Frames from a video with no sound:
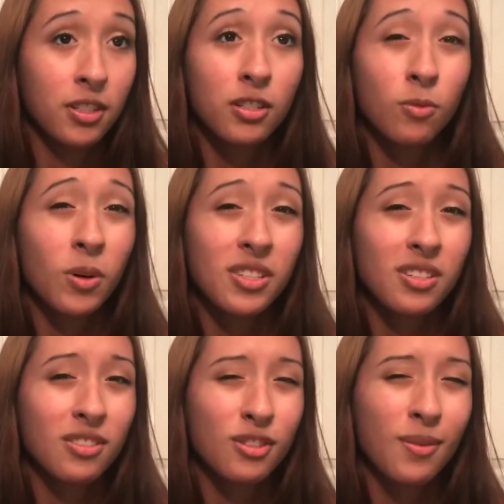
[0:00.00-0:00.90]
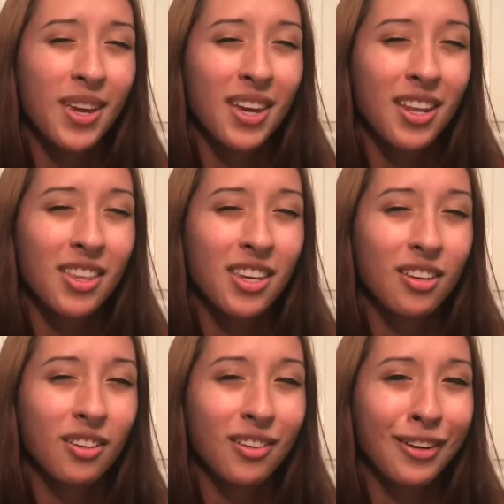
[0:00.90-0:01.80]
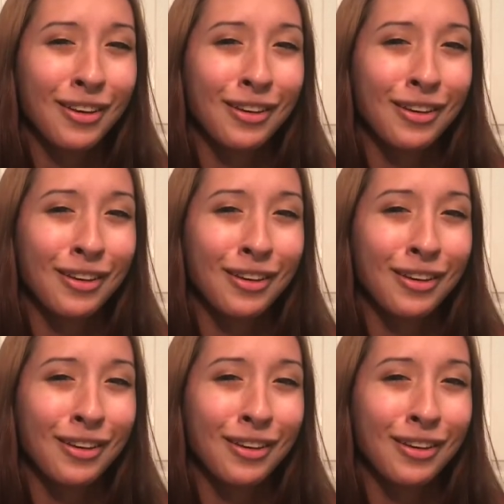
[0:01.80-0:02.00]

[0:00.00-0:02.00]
just wasn't doing anything good